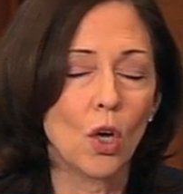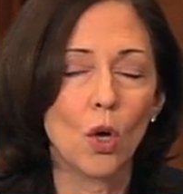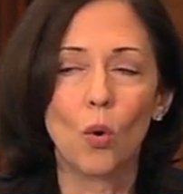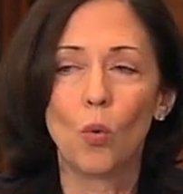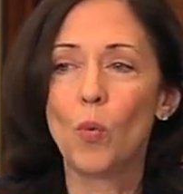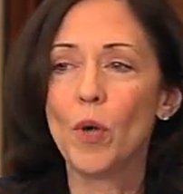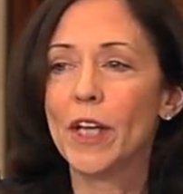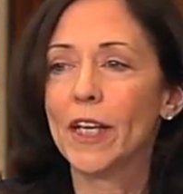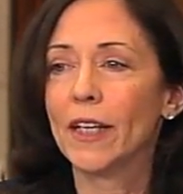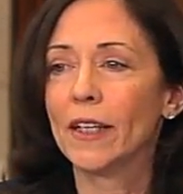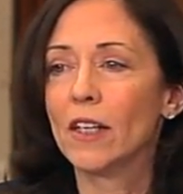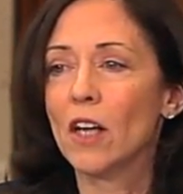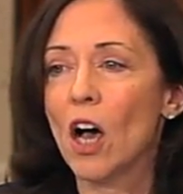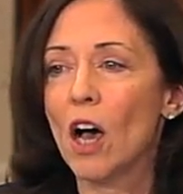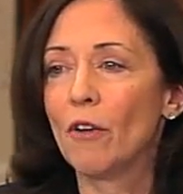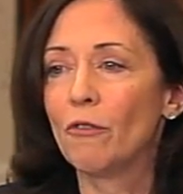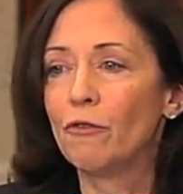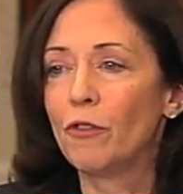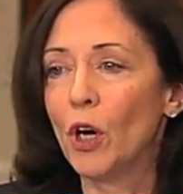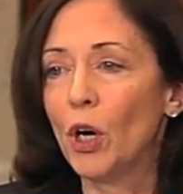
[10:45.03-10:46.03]
We
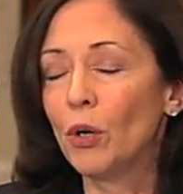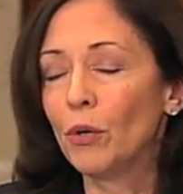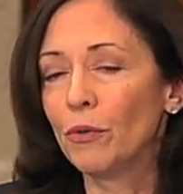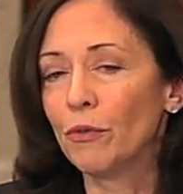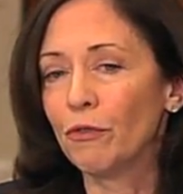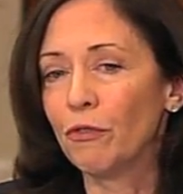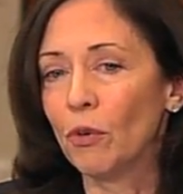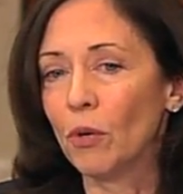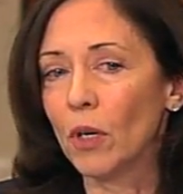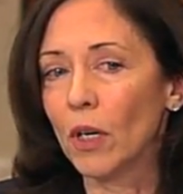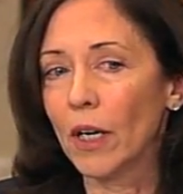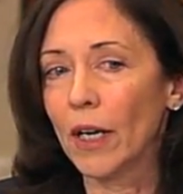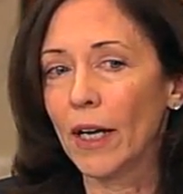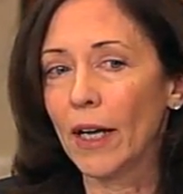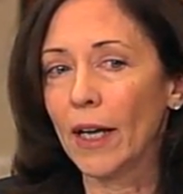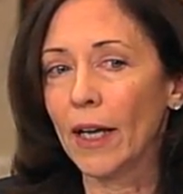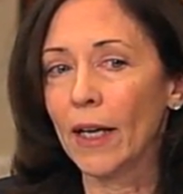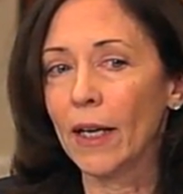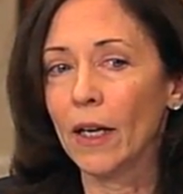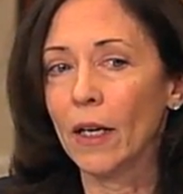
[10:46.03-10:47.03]
cannot vote for
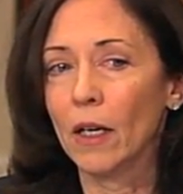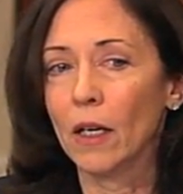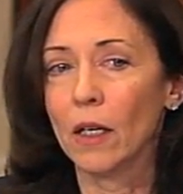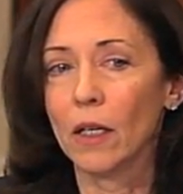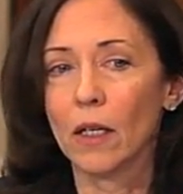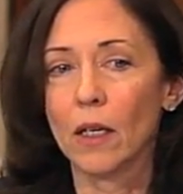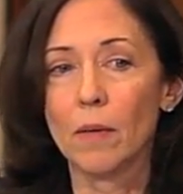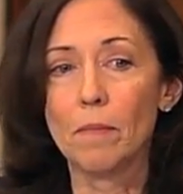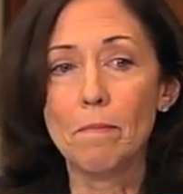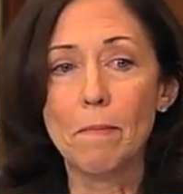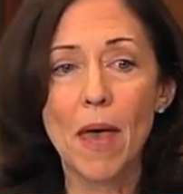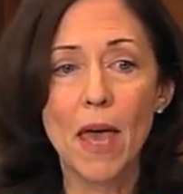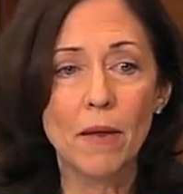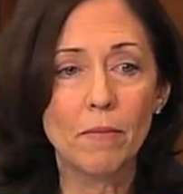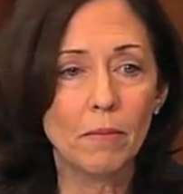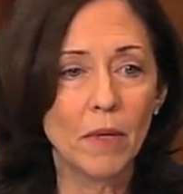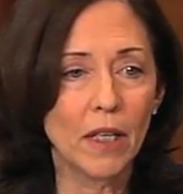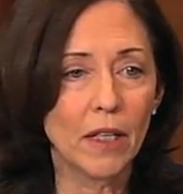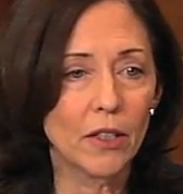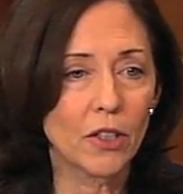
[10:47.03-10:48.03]
an
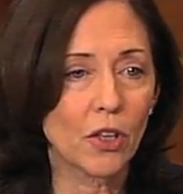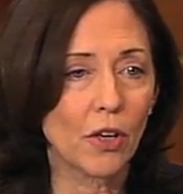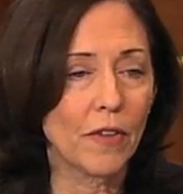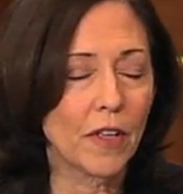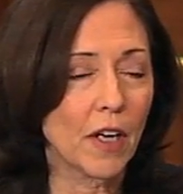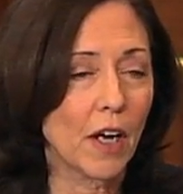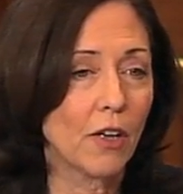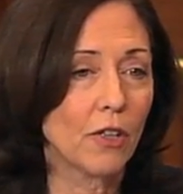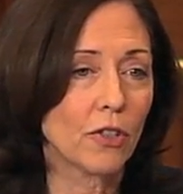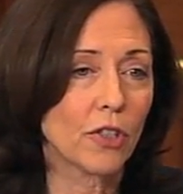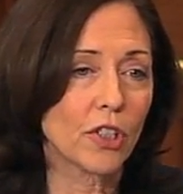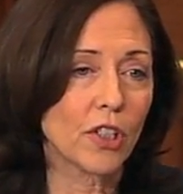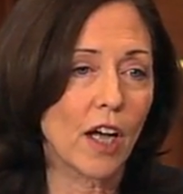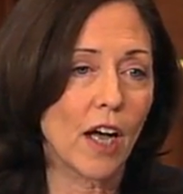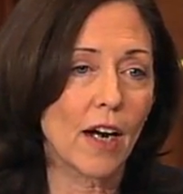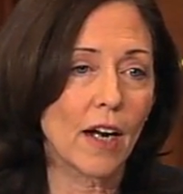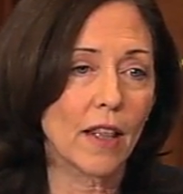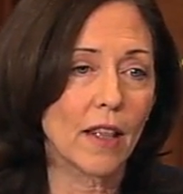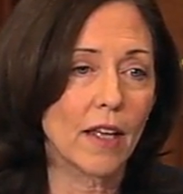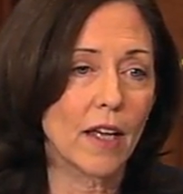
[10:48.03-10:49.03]
amendment on the other
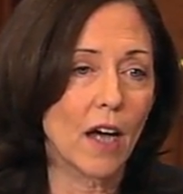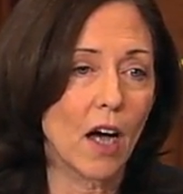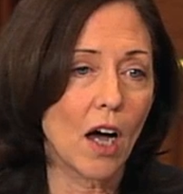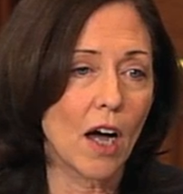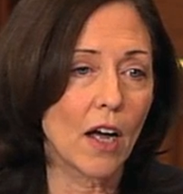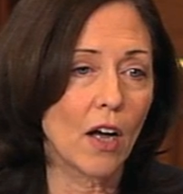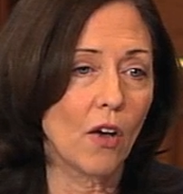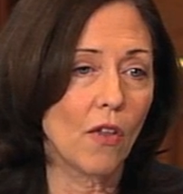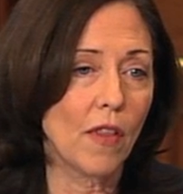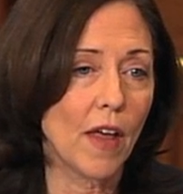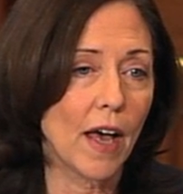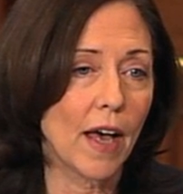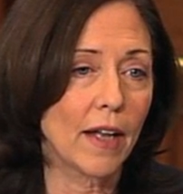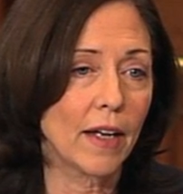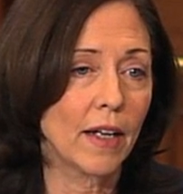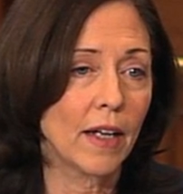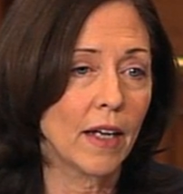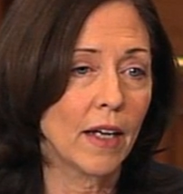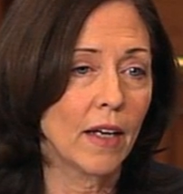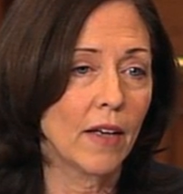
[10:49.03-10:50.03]
side of the aisle
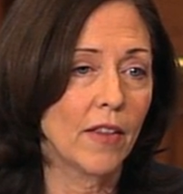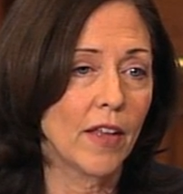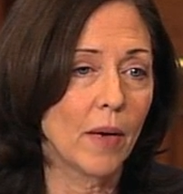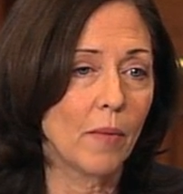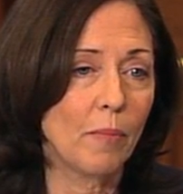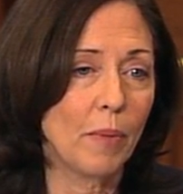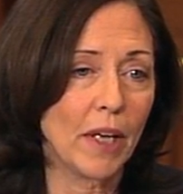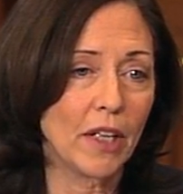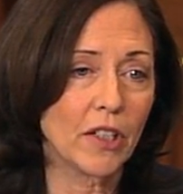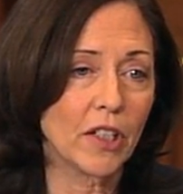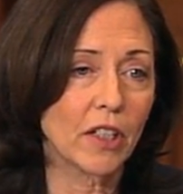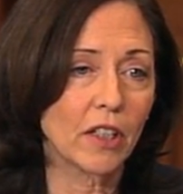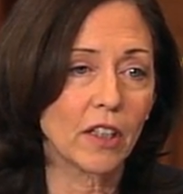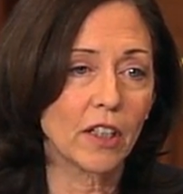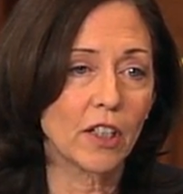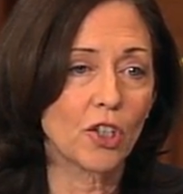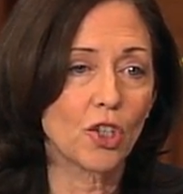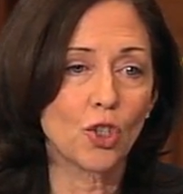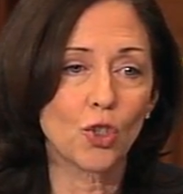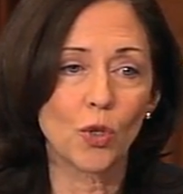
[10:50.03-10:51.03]
that
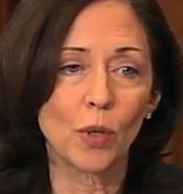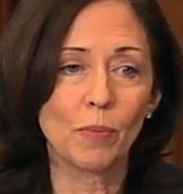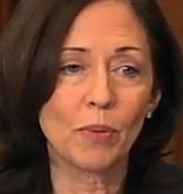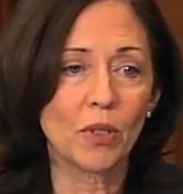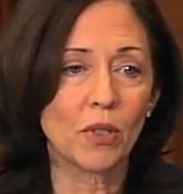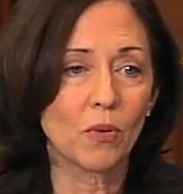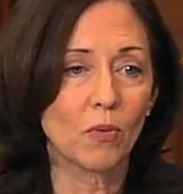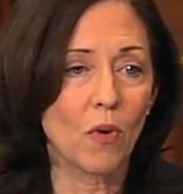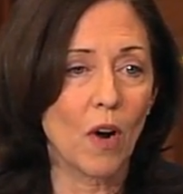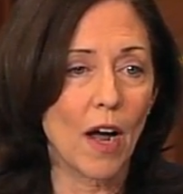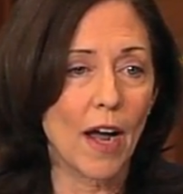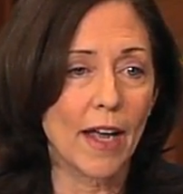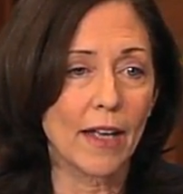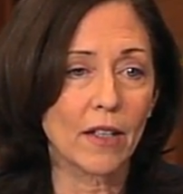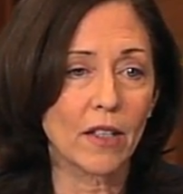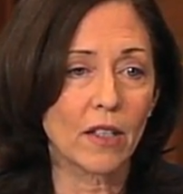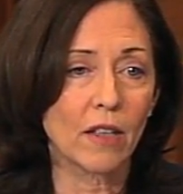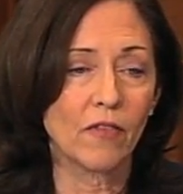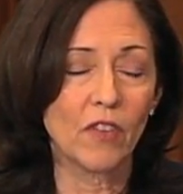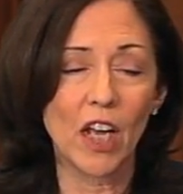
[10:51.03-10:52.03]
basically strips the
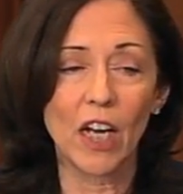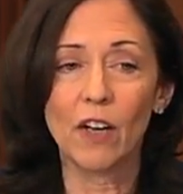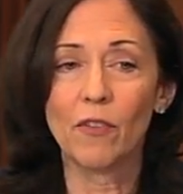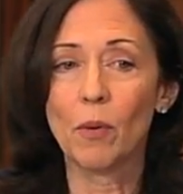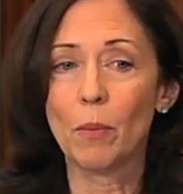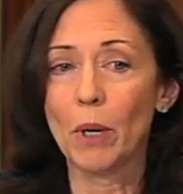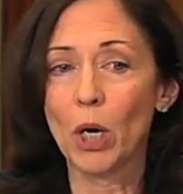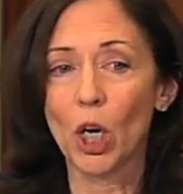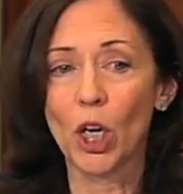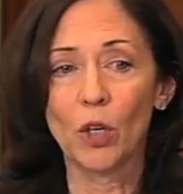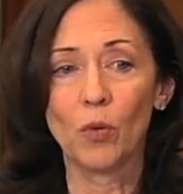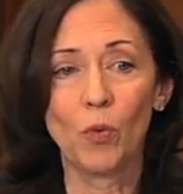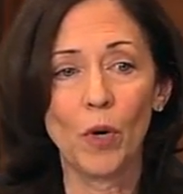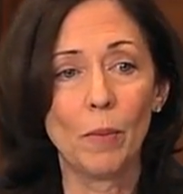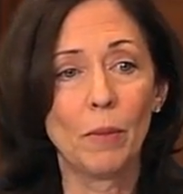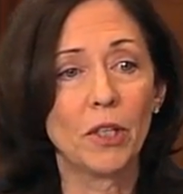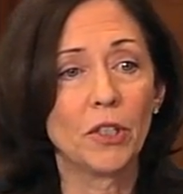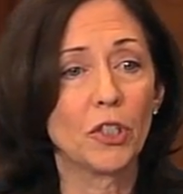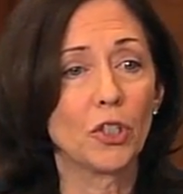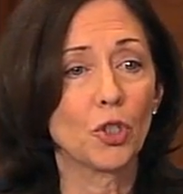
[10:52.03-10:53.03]
rights of Native American
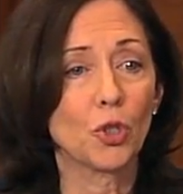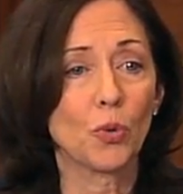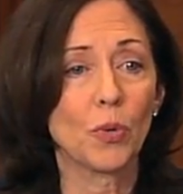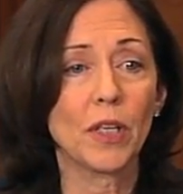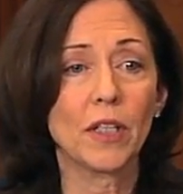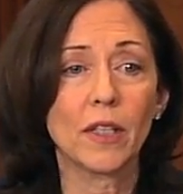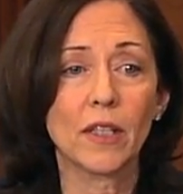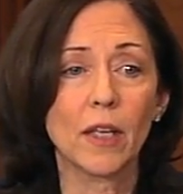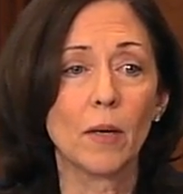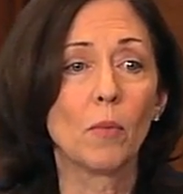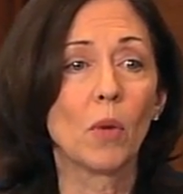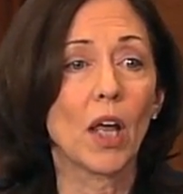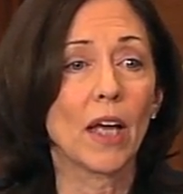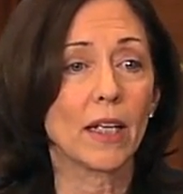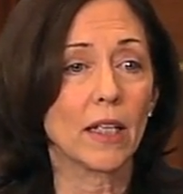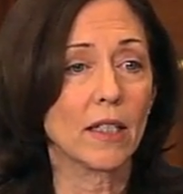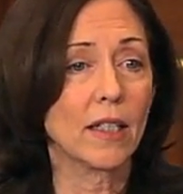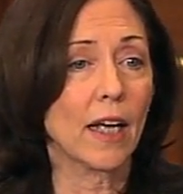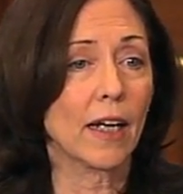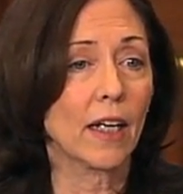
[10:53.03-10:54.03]
women and treat them
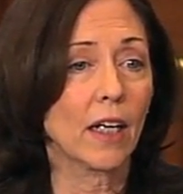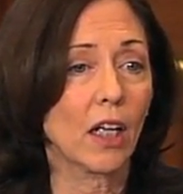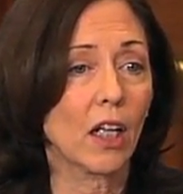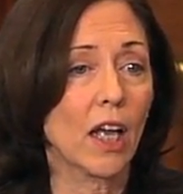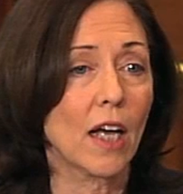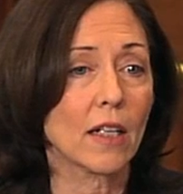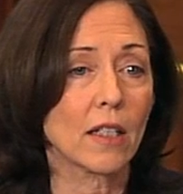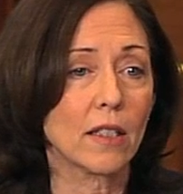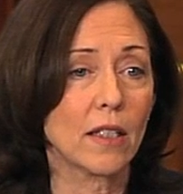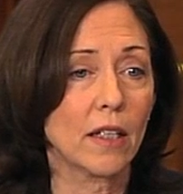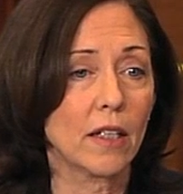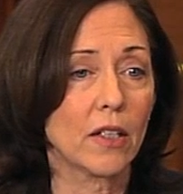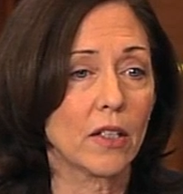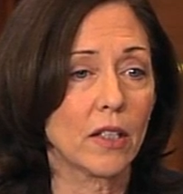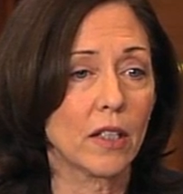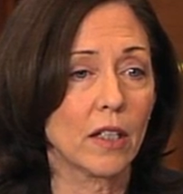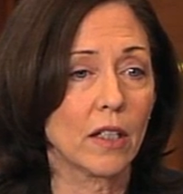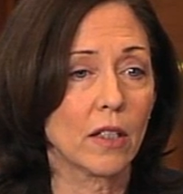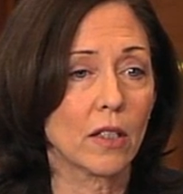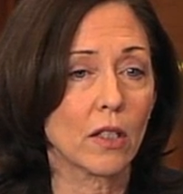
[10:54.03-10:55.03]
like second-class
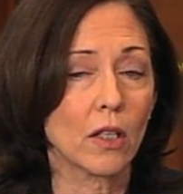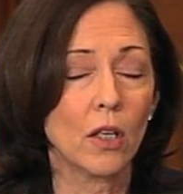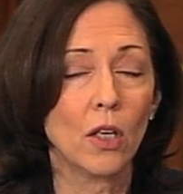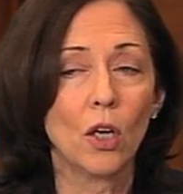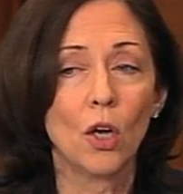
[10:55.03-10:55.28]
citizens,